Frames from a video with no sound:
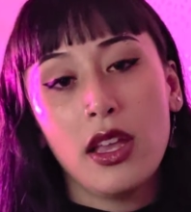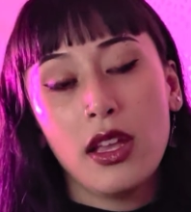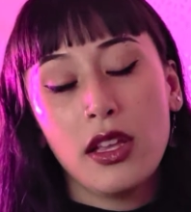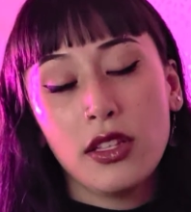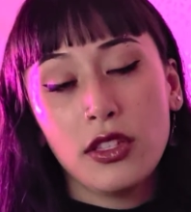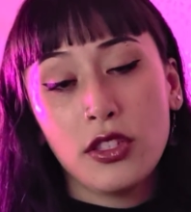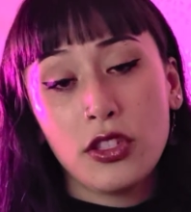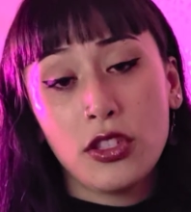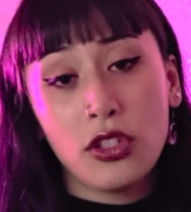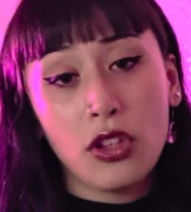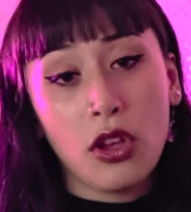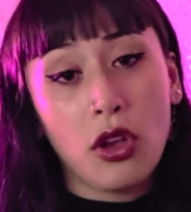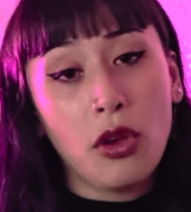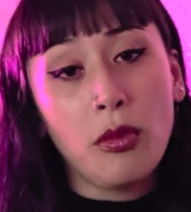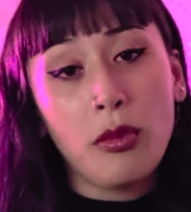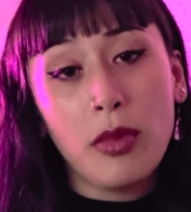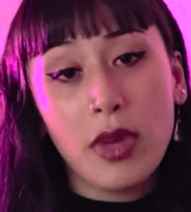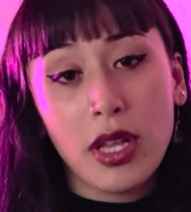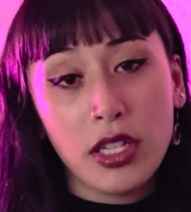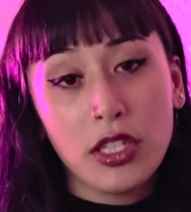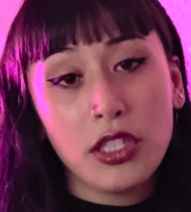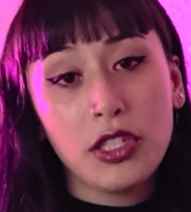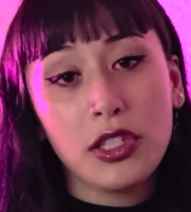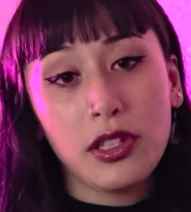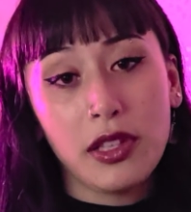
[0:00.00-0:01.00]
so
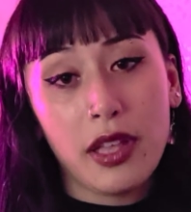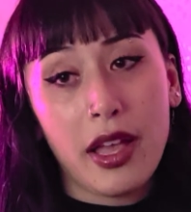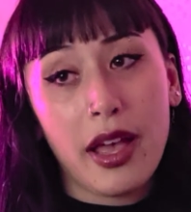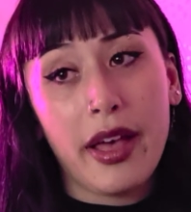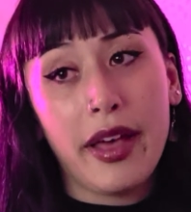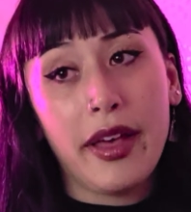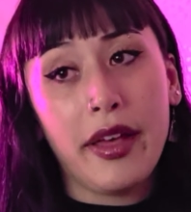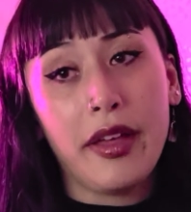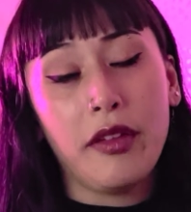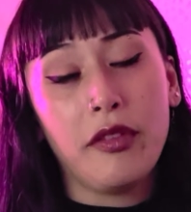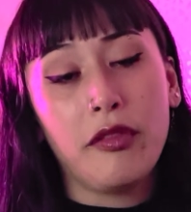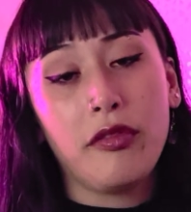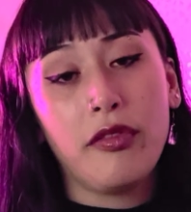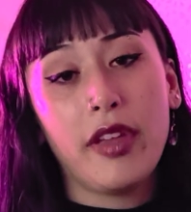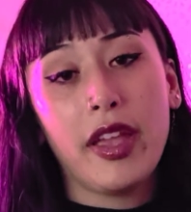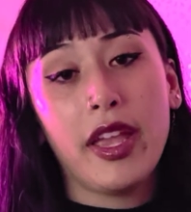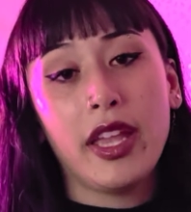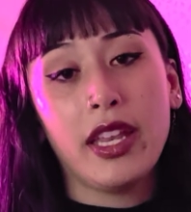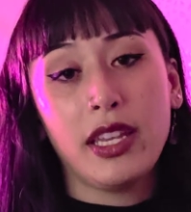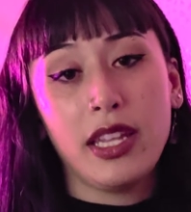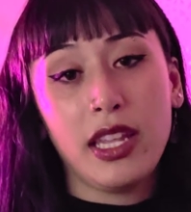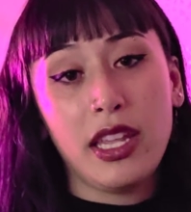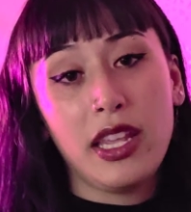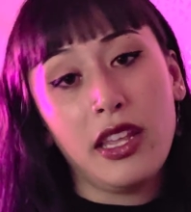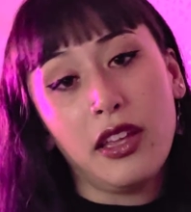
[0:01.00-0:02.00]
much love
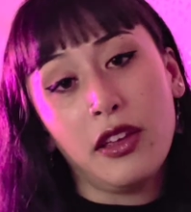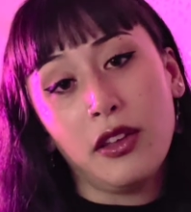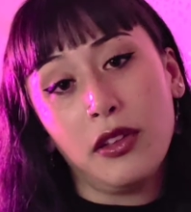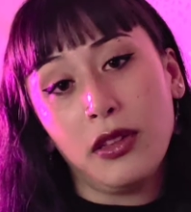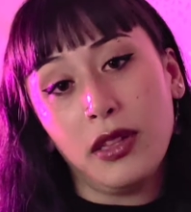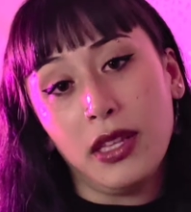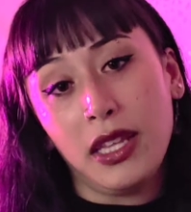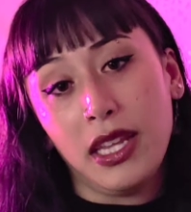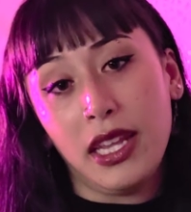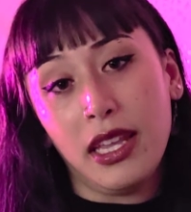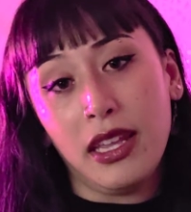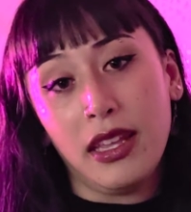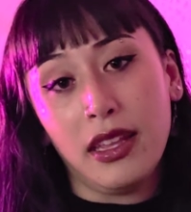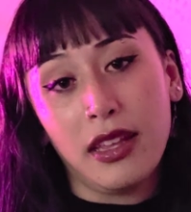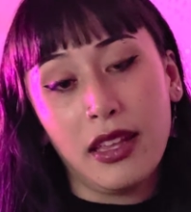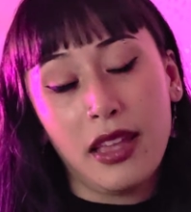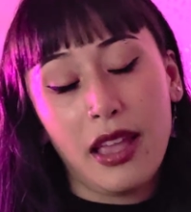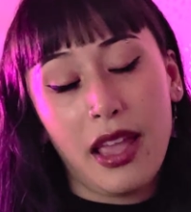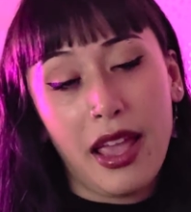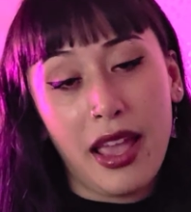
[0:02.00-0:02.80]
and healing.